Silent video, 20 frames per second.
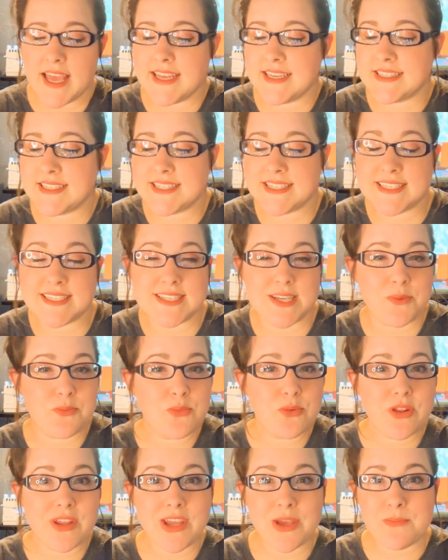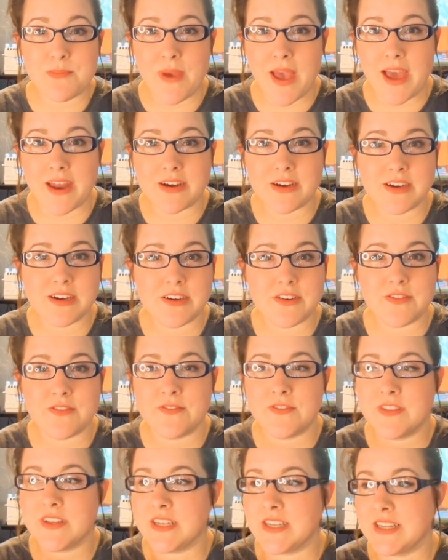It's simply a matter
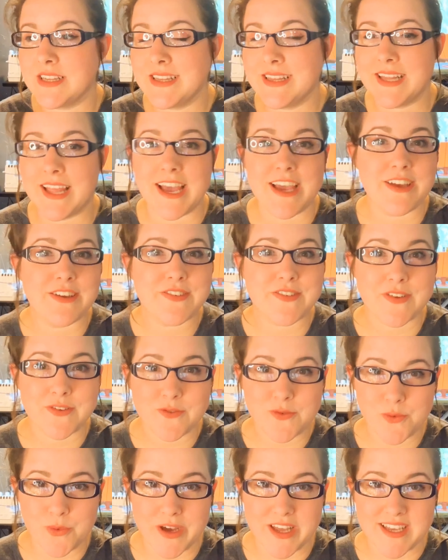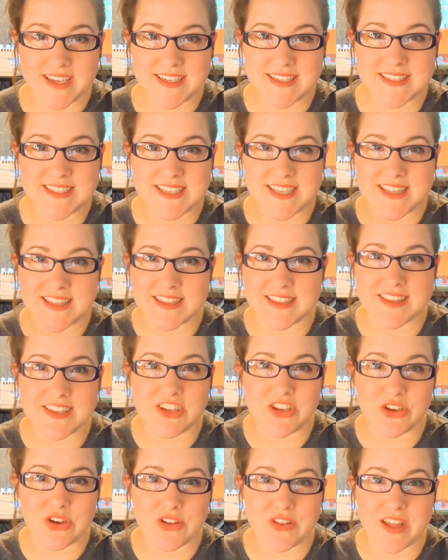of the life of wigs, and
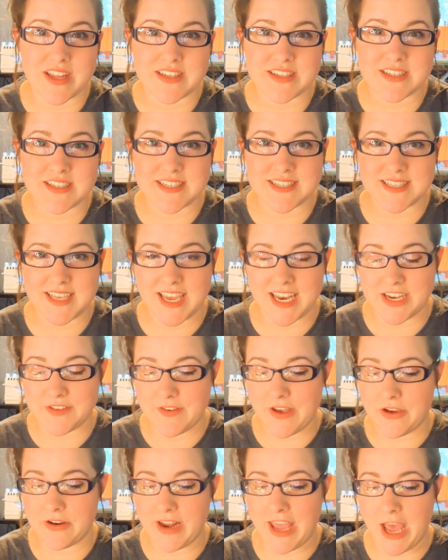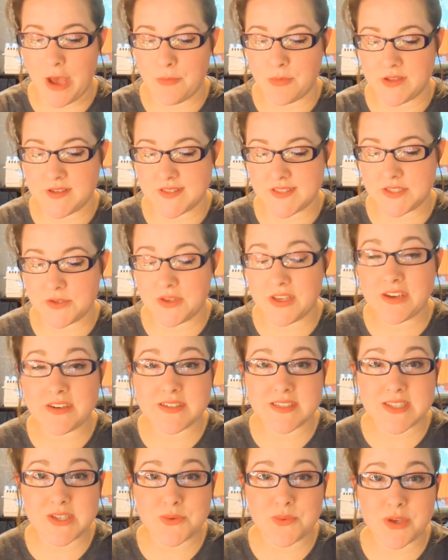you know, that's just kind of how it happens. So
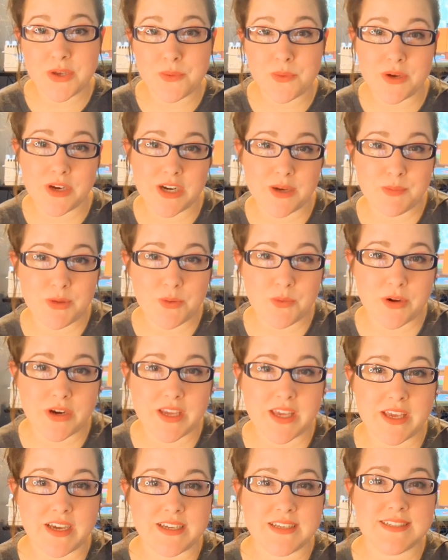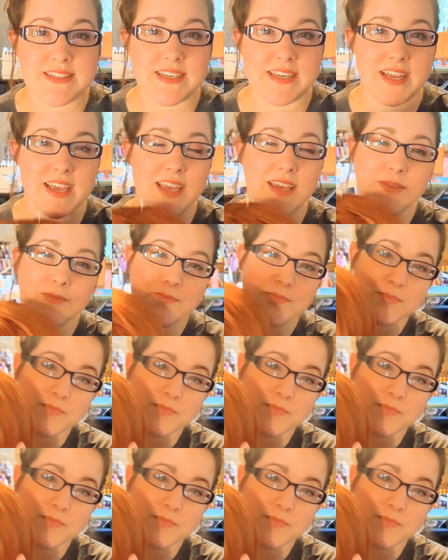here's the wig we're going to be working on today.